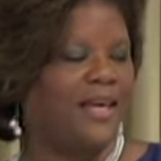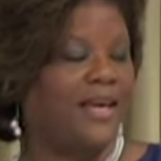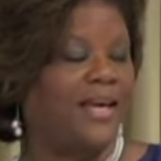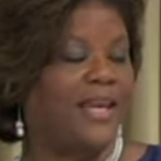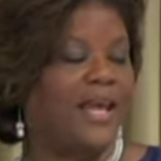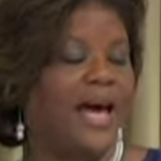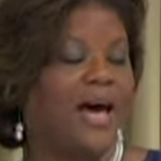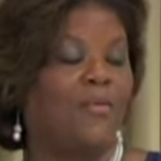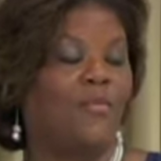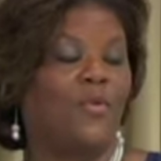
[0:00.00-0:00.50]

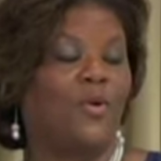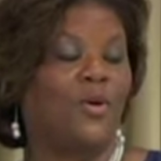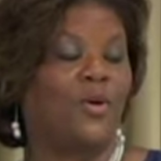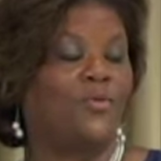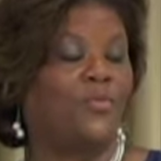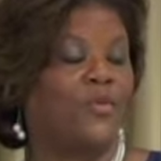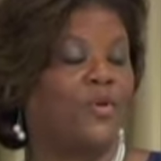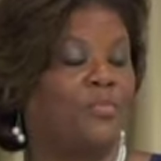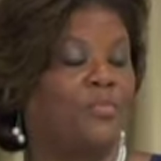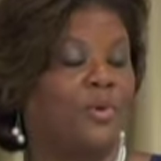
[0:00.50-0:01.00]
And I
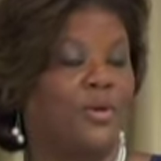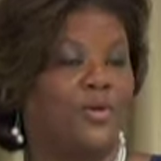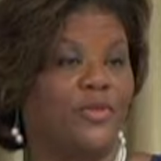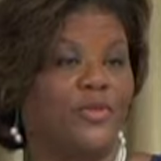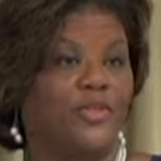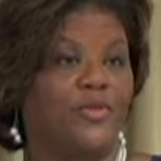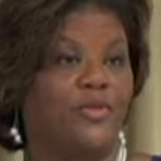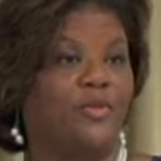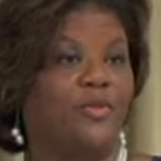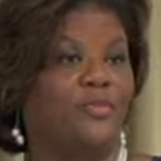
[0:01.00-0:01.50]
worked for a
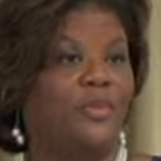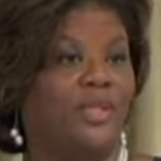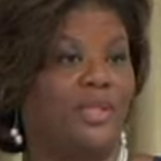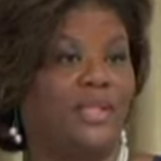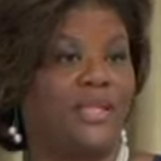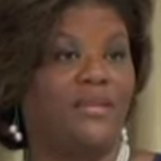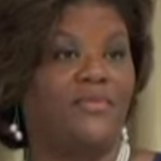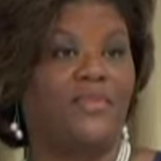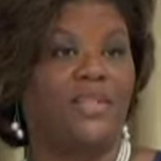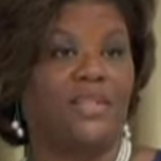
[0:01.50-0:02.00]
person who
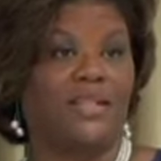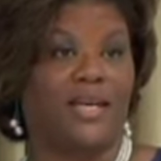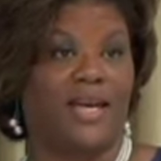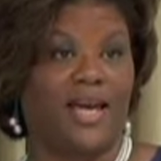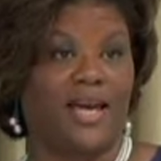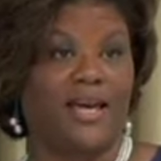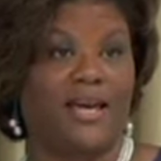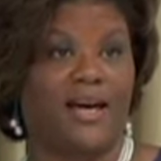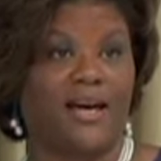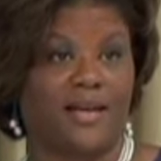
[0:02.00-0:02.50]
believed in
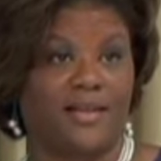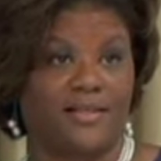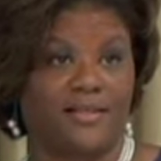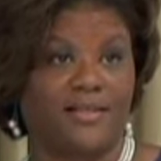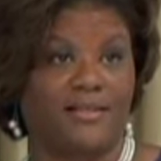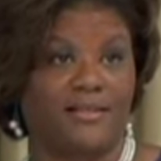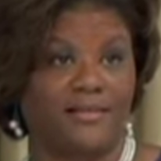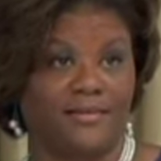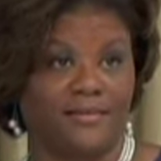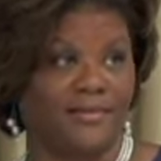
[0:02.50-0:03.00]

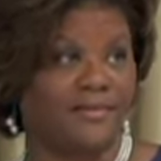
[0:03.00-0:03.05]
chaos.